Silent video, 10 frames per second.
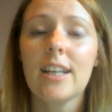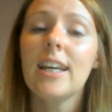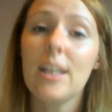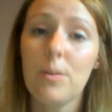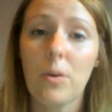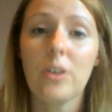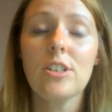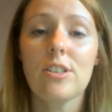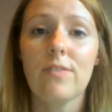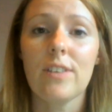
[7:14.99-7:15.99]
He
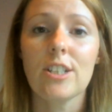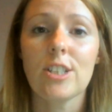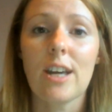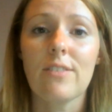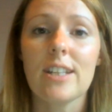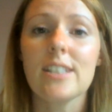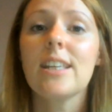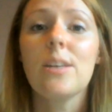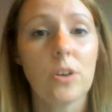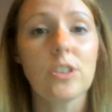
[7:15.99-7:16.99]
wanted to finish that race.
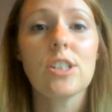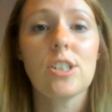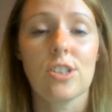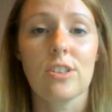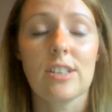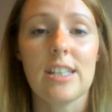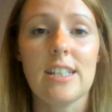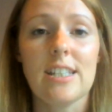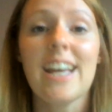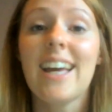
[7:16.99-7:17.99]
He wanted to
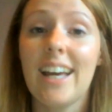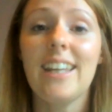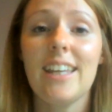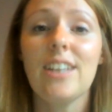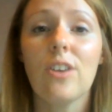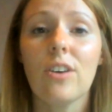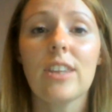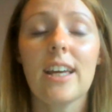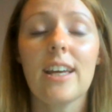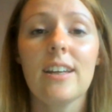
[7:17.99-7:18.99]
succeed, and he got
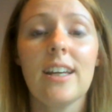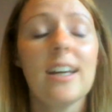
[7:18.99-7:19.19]
there.